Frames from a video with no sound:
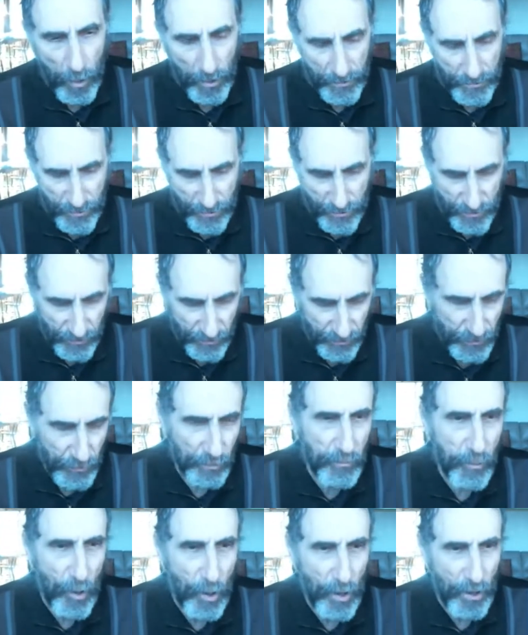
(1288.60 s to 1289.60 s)
one
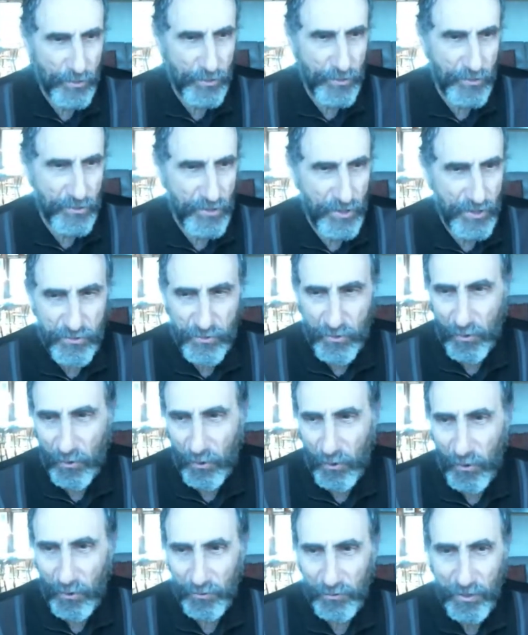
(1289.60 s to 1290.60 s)
boxers and two
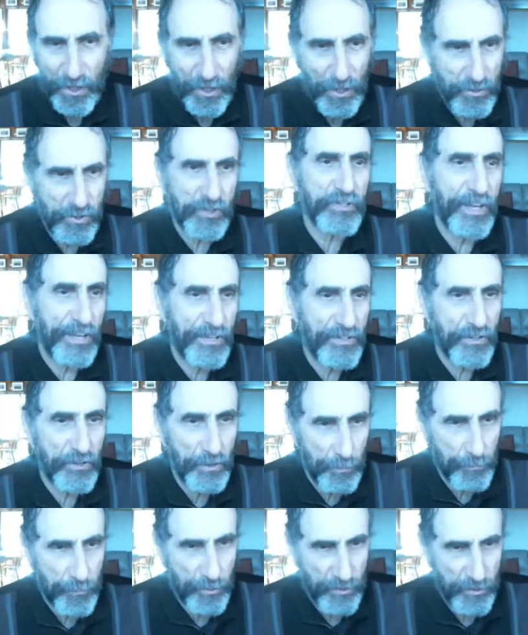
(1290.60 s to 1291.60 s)
boxers, as they're called,
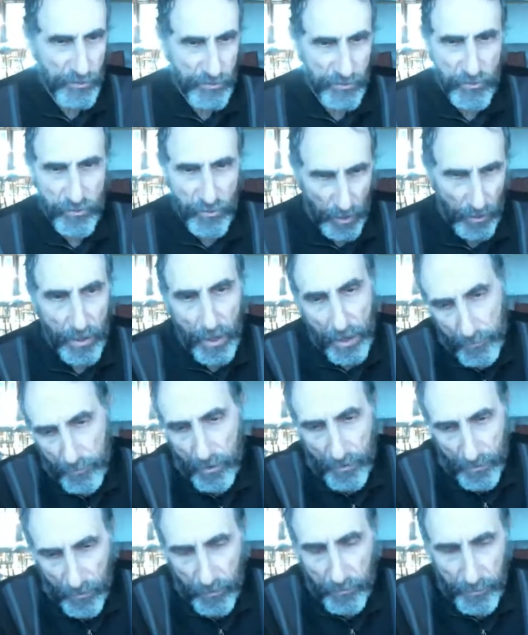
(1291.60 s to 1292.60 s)
just as in the prisoner's
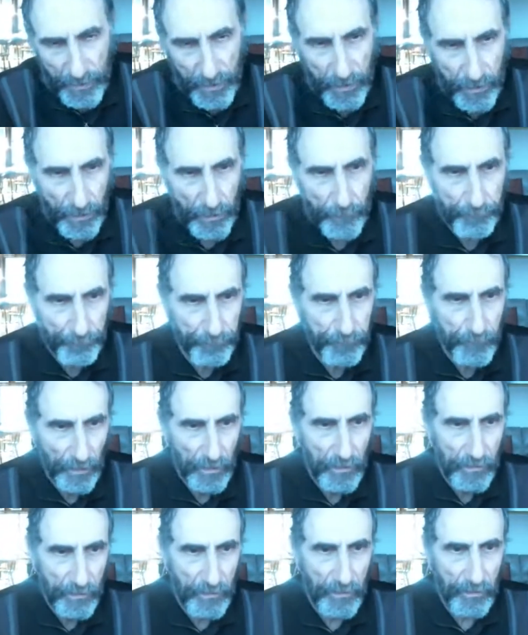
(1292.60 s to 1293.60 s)
dilemma, there'd be
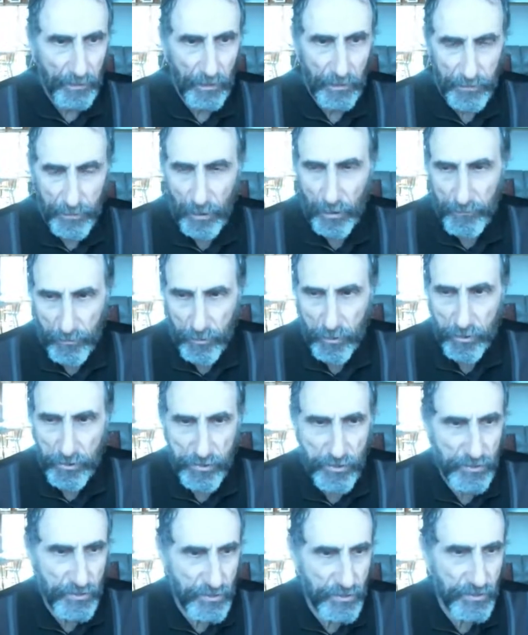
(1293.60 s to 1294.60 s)
a, a, a
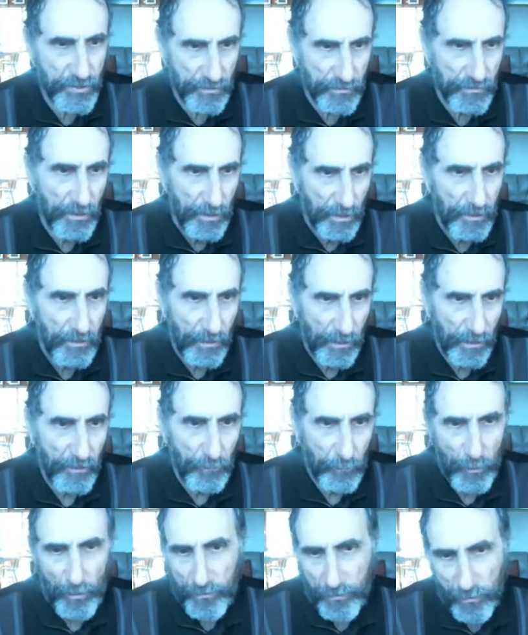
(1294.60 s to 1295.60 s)
divergence,
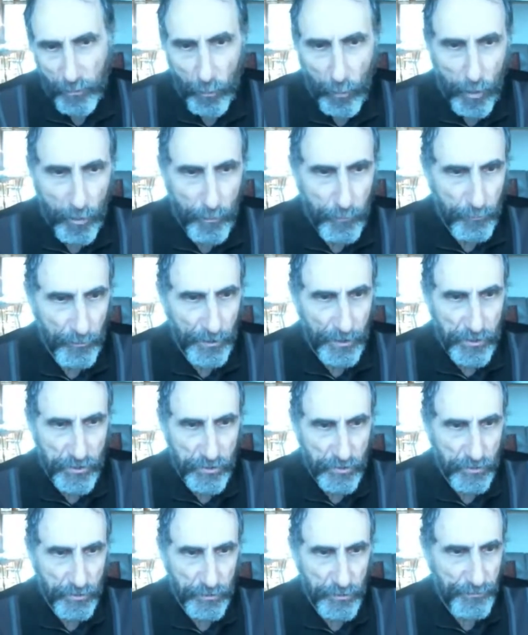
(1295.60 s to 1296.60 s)
uh, whether
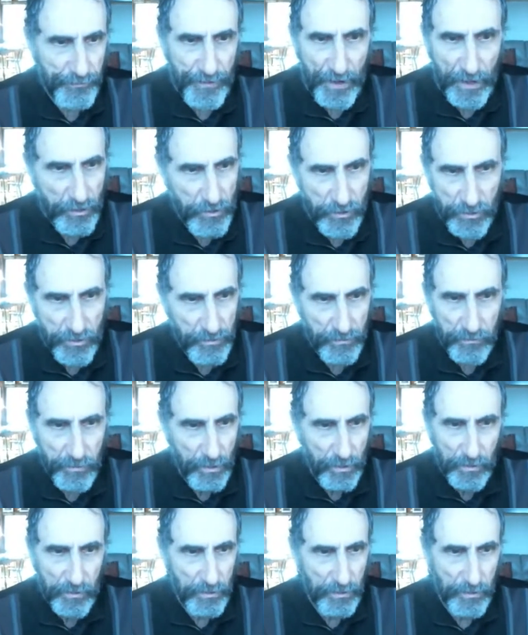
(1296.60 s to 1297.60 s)
cooperation or
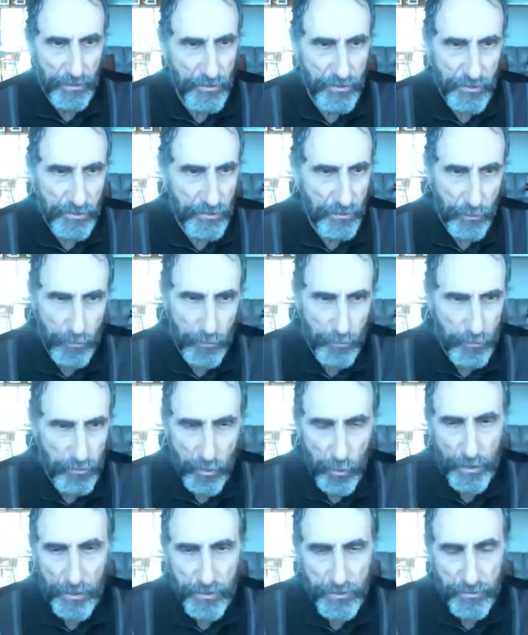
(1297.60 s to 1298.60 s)
defection
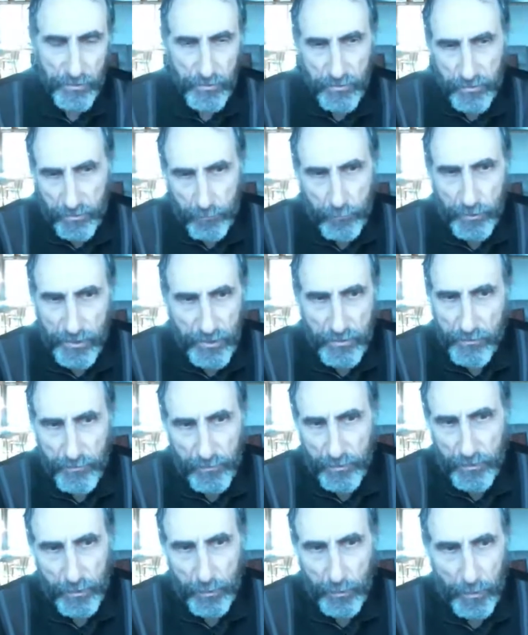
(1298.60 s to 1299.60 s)
is your choice.
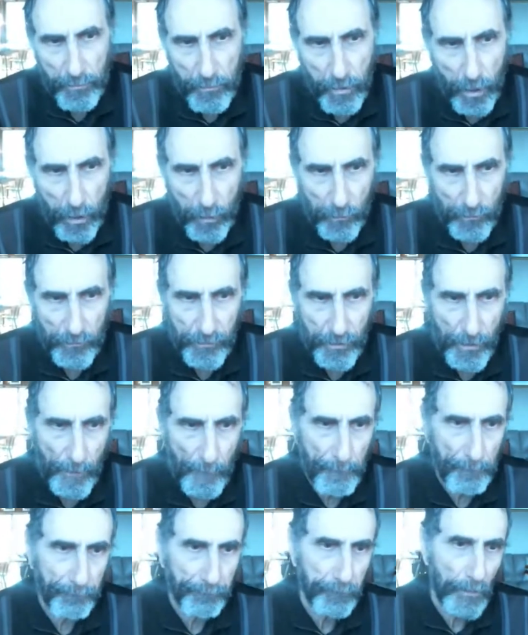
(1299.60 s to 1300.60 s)
There's a reason for doing
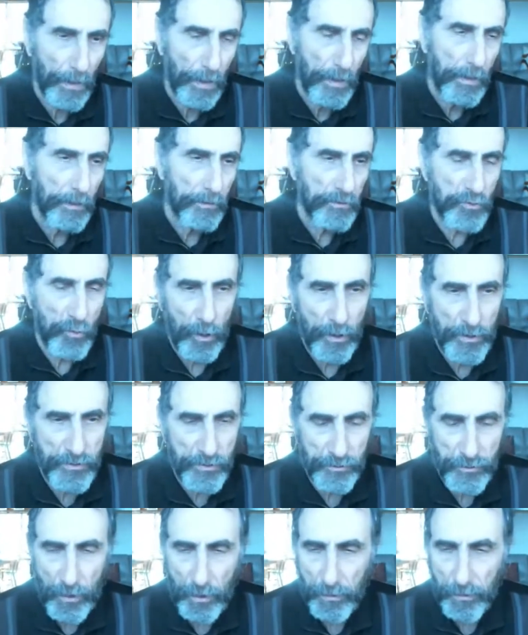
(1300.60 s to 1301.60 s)
both. Yeah,
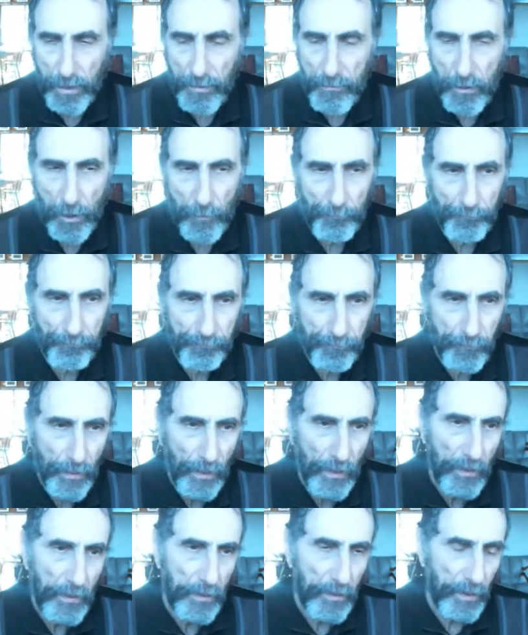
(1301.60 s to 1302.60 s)
that's why it's a
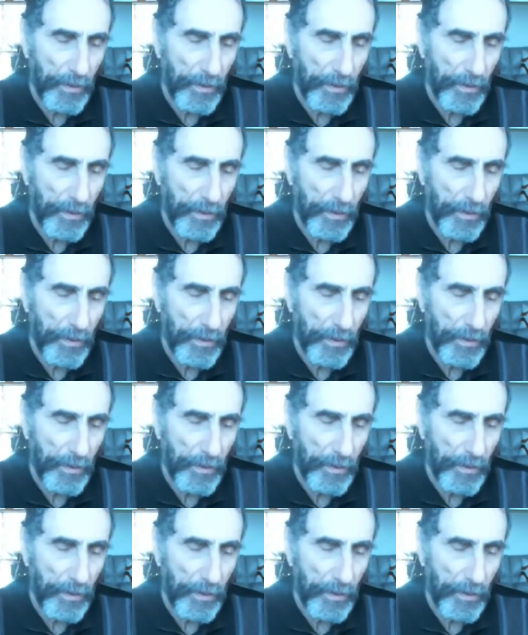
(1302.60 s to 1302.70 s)
dilemma.